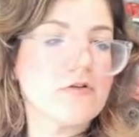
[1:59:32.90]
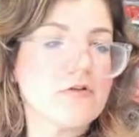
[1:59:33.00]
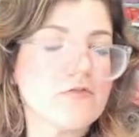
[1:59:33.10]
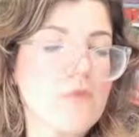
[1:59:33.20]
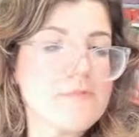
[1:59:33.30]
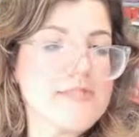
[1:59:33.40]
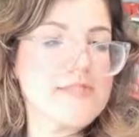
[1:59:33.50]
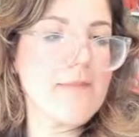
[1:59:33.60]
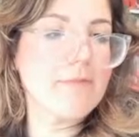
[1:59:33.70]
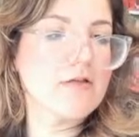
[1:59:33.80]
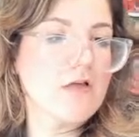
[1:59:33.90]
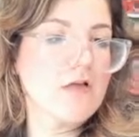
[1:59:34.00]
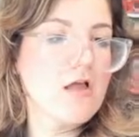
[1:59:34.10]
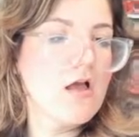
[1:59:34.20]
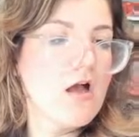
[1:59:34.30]
Rumpstep?
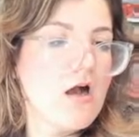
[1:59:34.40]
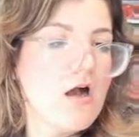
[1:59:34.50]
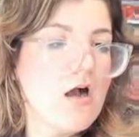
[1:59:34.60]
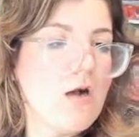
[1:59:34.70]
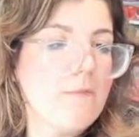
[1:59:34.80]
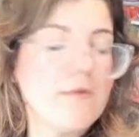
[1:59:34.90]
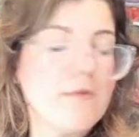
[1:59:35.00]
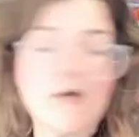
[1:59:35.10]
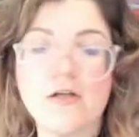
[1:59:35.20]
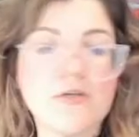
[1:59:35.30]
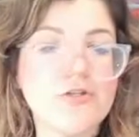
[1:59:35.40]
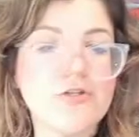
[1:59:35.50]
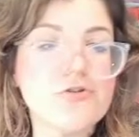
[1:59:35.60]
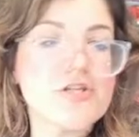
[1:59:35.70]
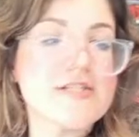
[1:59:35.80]
Um,
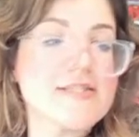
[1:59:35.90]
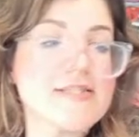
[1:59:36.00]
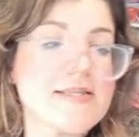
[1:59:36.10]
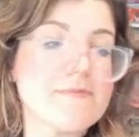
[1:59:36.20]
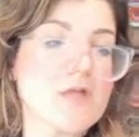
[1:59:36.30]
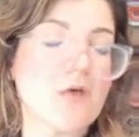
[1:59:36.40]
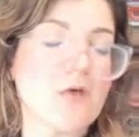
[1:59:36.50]
you should sleep though.